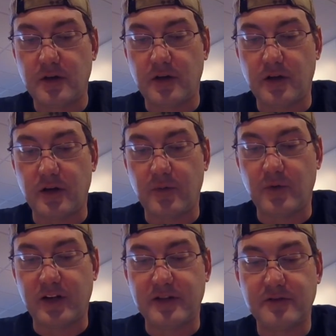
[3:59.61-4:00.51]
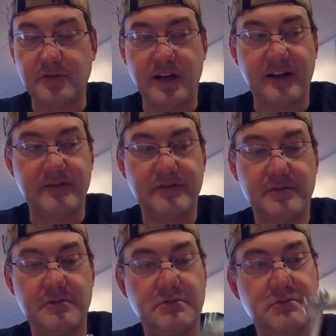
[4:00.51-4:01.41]
What I do have
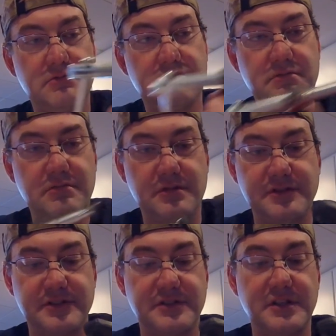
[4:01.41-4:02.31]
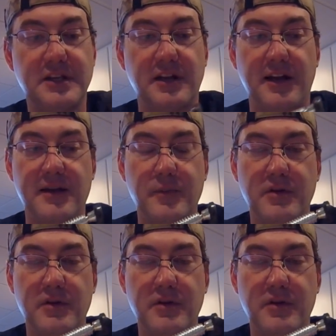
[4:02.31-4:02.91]
is a C-clamp,